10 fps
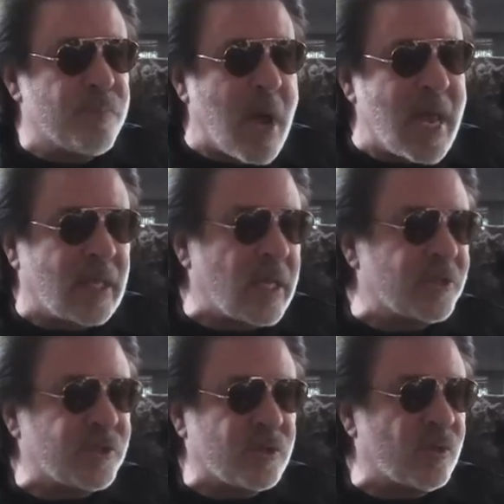
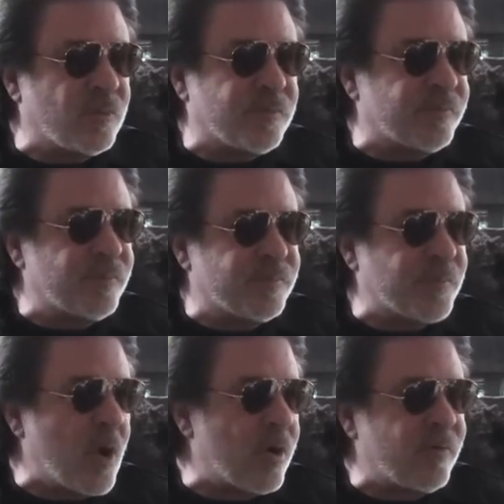biological
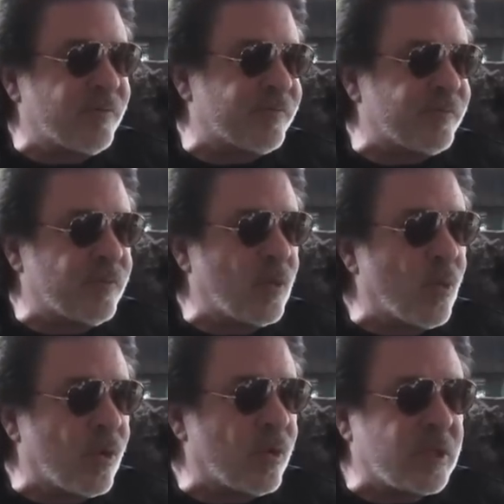part of the
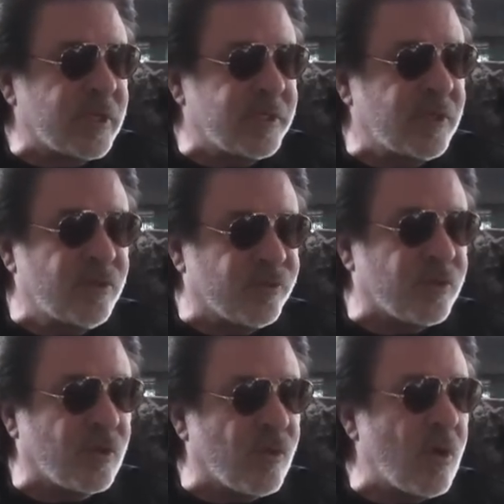world continues
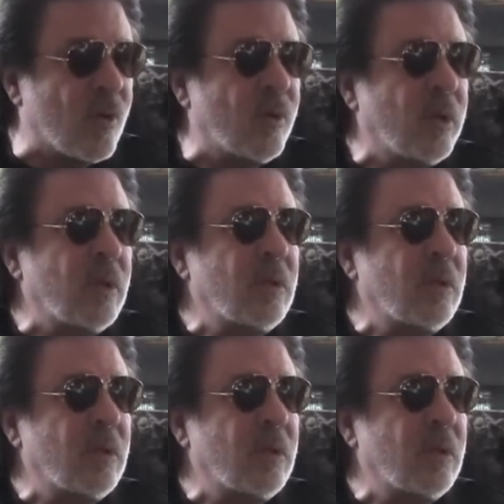to grow,